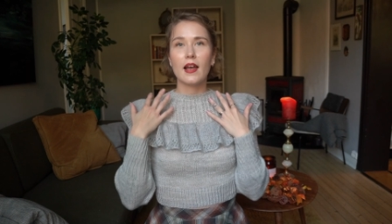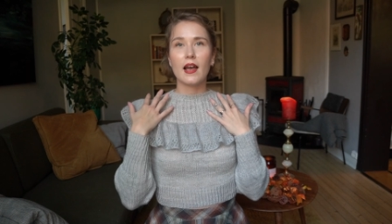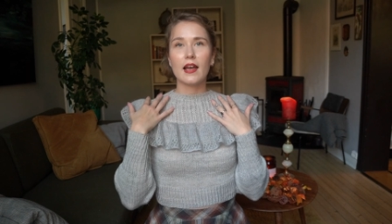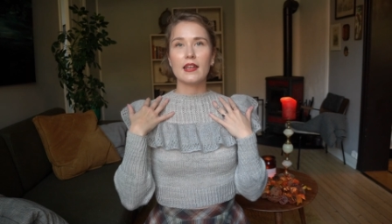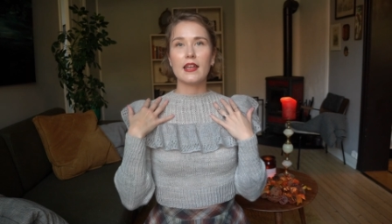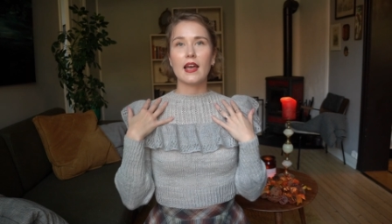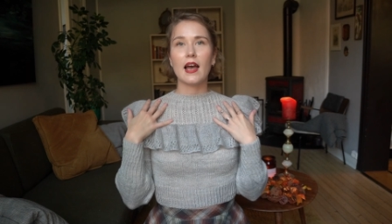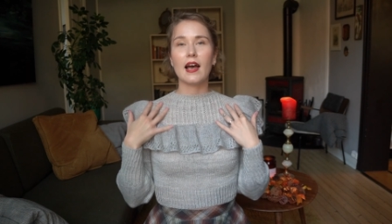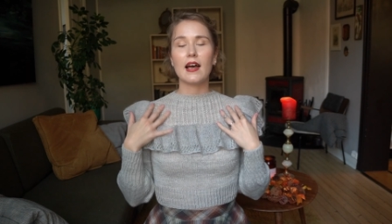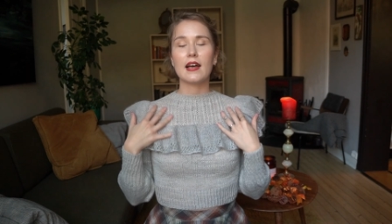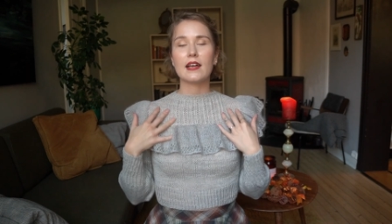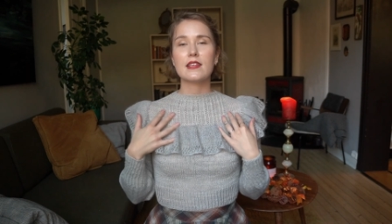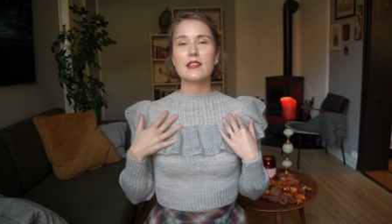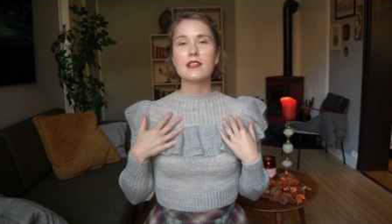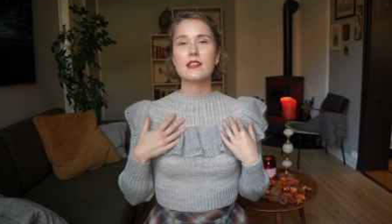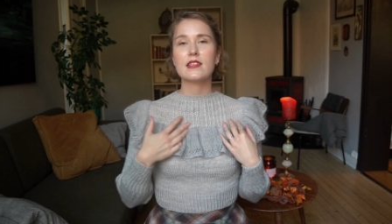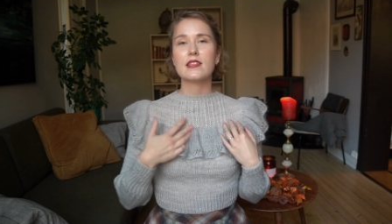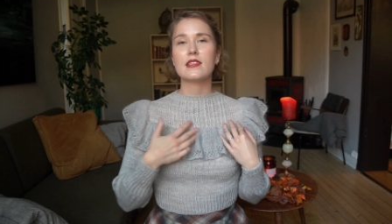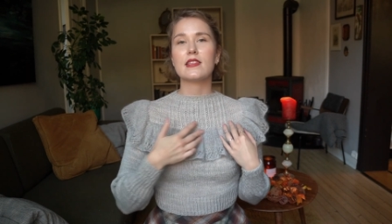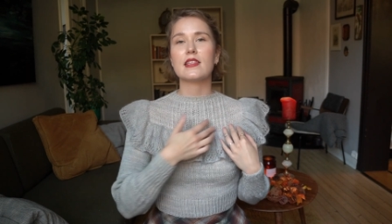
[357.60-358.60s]
And it
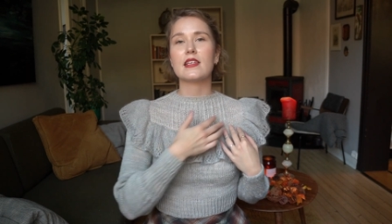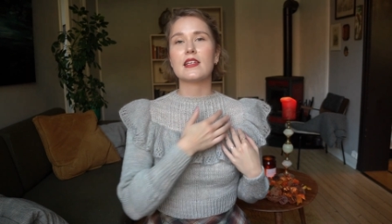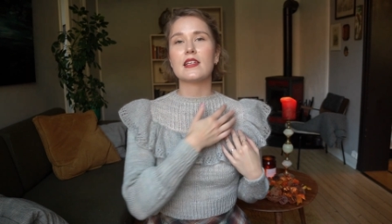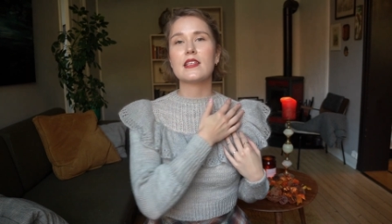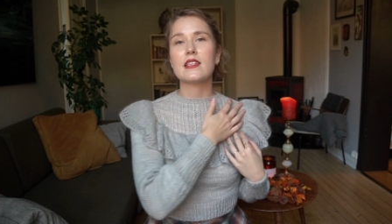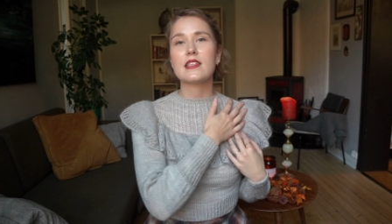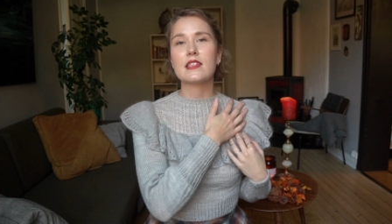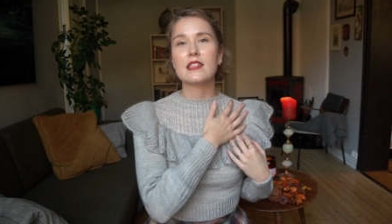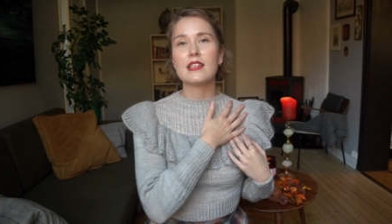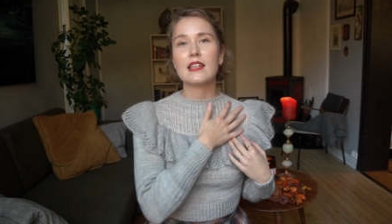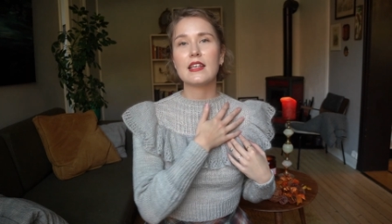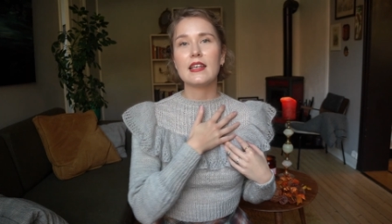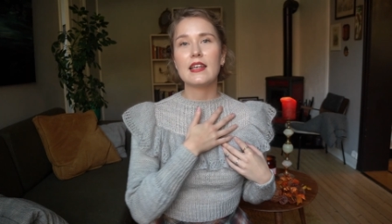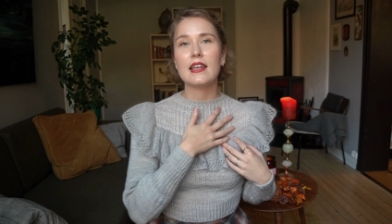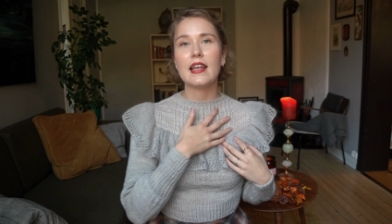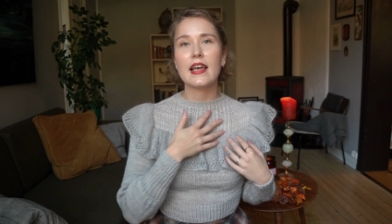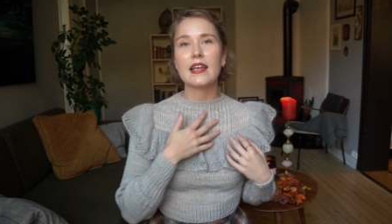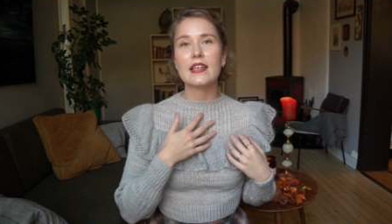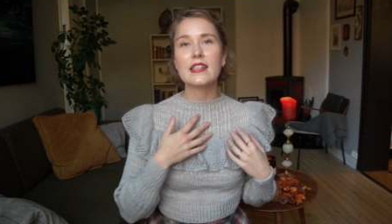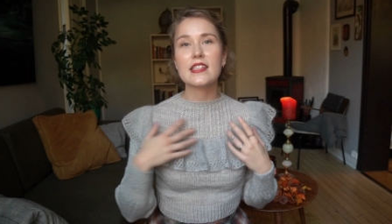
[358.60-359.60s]
has this
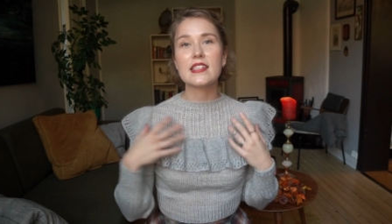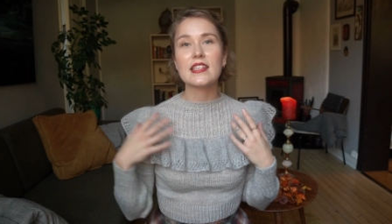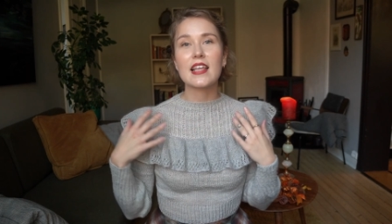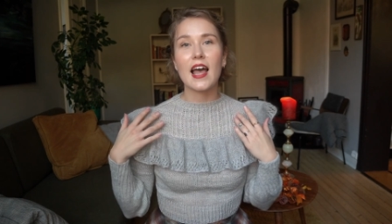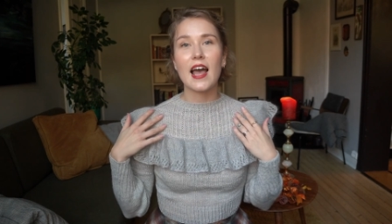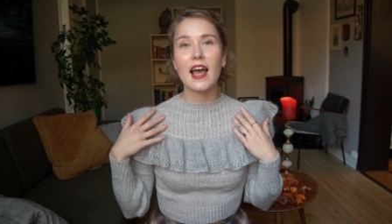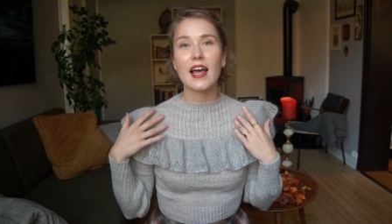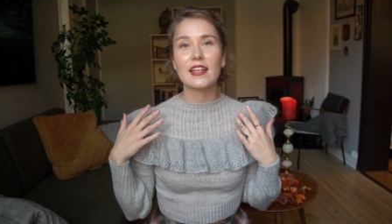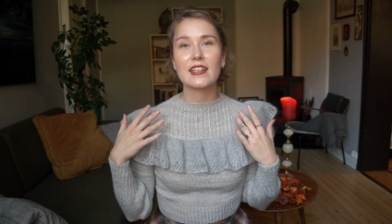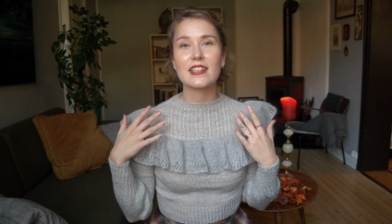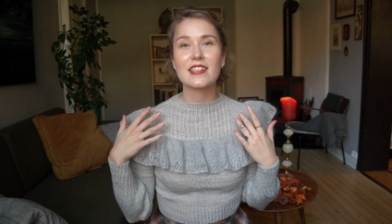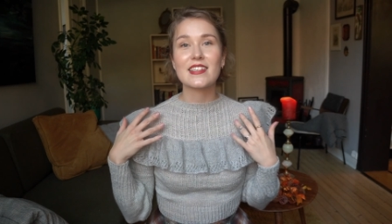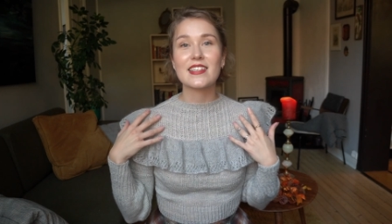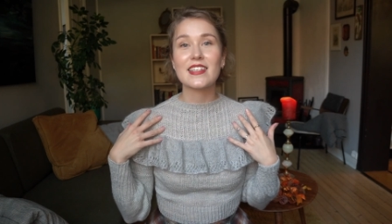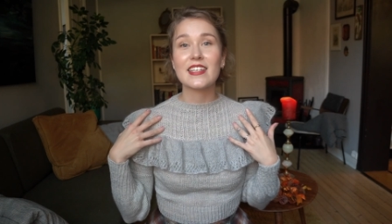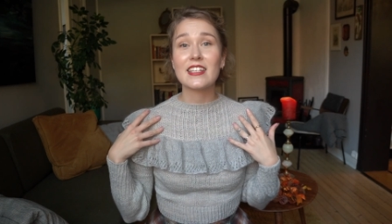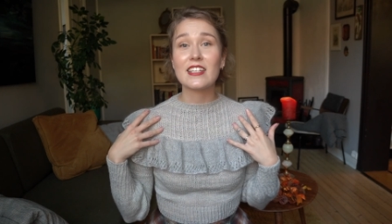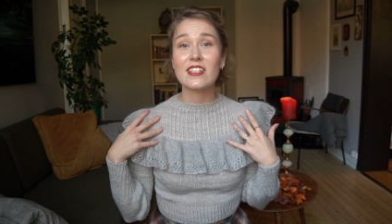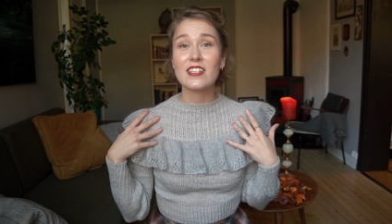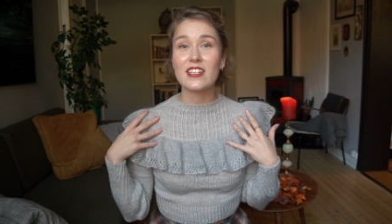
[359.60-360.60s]
lace and
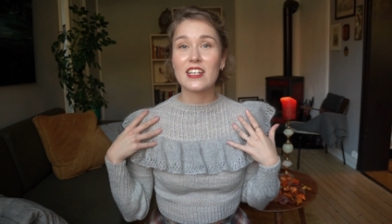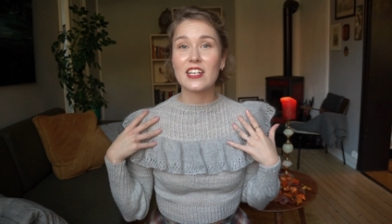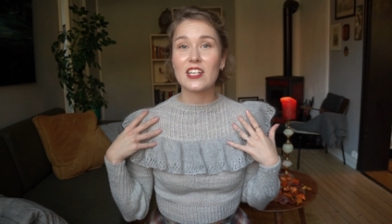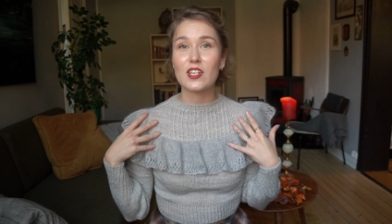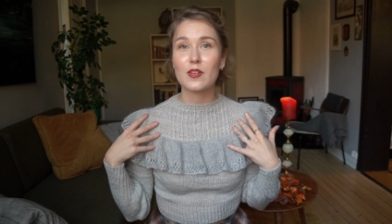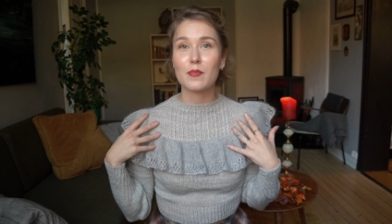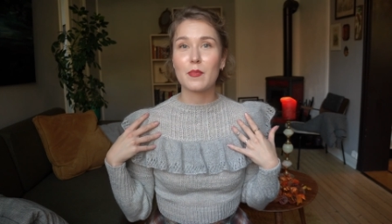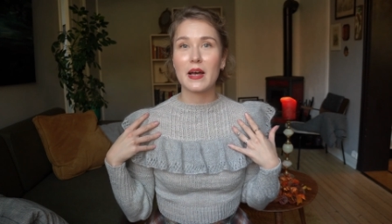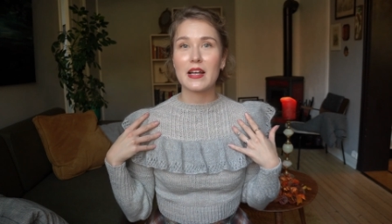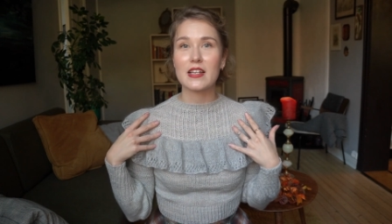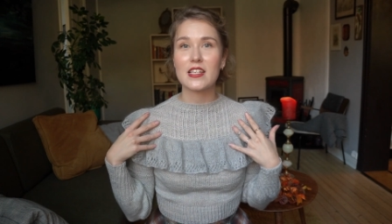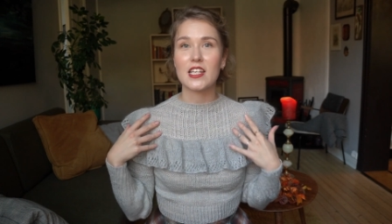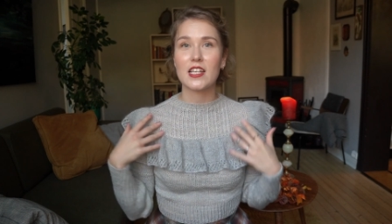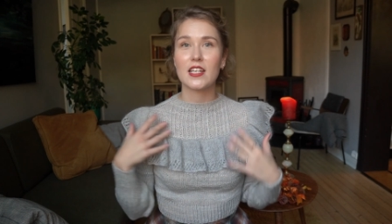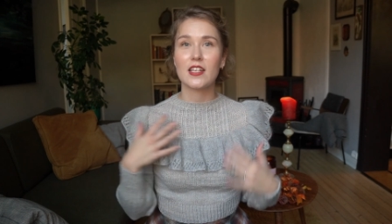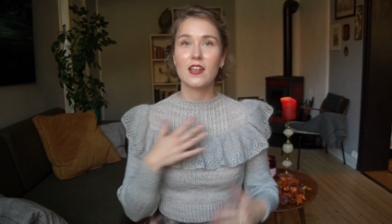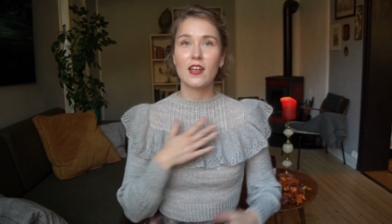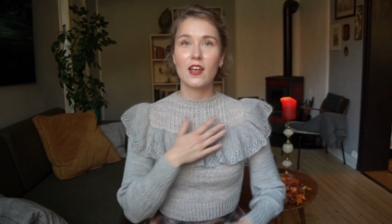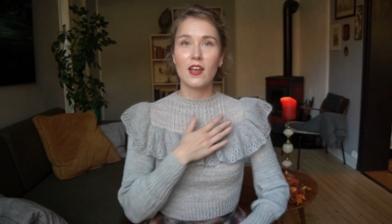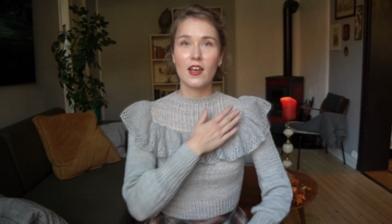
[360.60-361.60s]
seed stitch
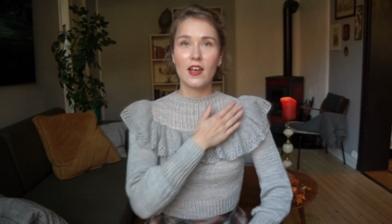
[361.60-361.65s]
pattern